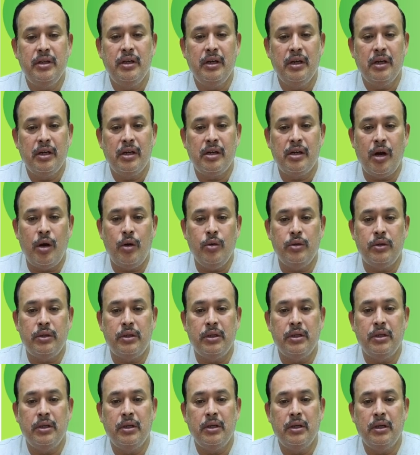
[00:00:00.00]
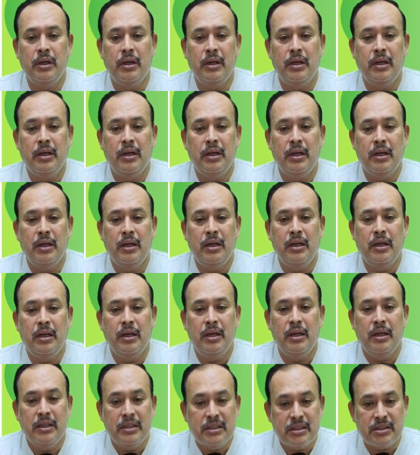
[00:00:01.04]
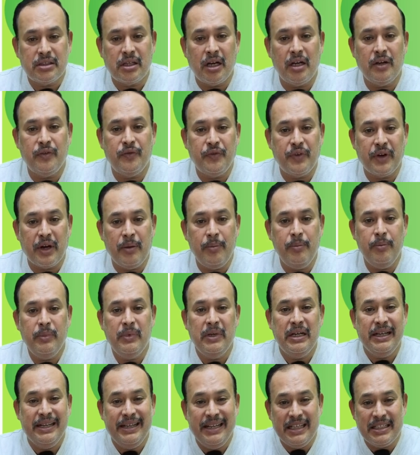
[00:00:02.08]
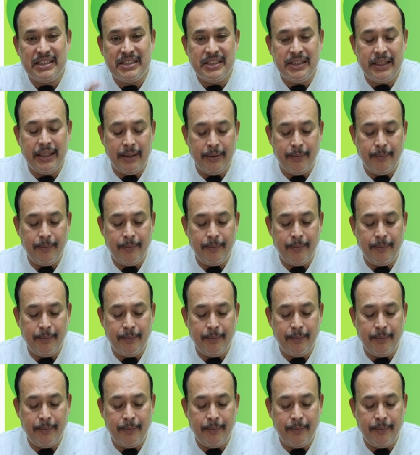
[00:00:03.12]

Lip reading: count start from next day,